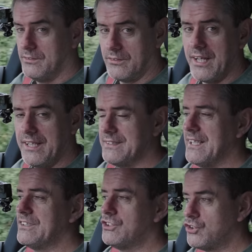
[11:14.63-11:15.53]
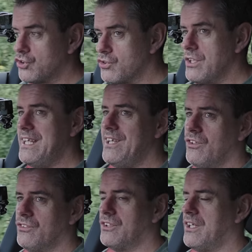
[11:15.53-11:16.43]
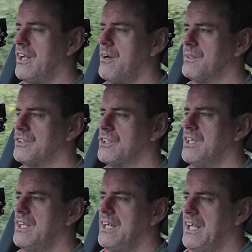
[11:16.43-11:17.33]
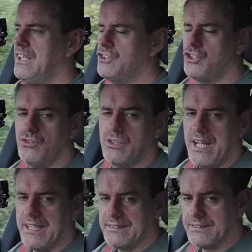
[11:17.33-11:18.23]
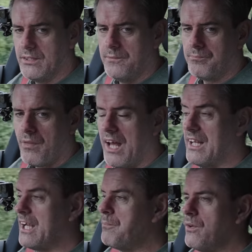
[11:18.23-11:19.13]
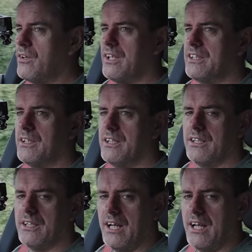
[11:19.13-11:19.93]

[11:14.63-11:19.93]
Okay, so that's 300 kilometers in 2 days. And I kept looking at the